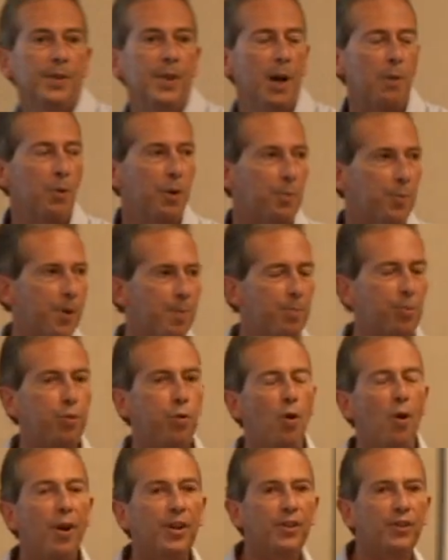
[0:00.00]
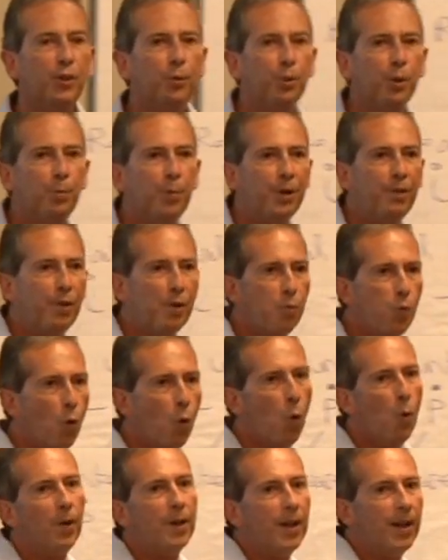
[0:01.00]
that would be priced or would be
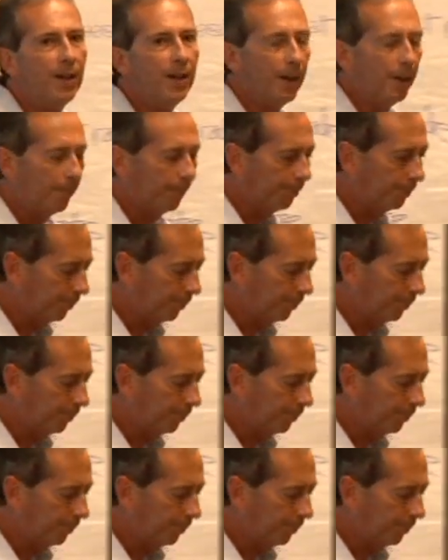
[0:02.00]
rewarded